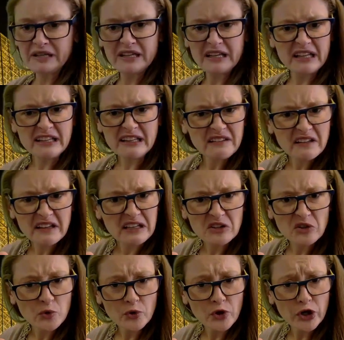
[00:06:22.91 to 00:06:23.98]
It doesn't get
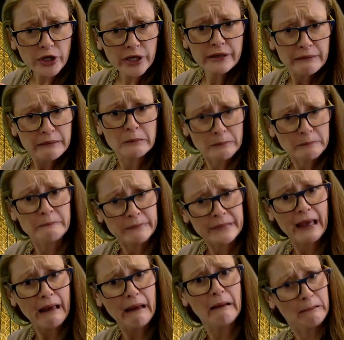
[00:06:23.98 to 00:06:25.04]
too dirty. Yeah,
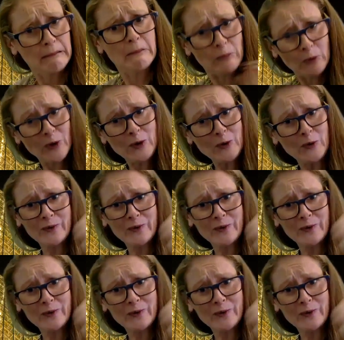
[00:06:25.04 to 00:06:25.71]
woohoo!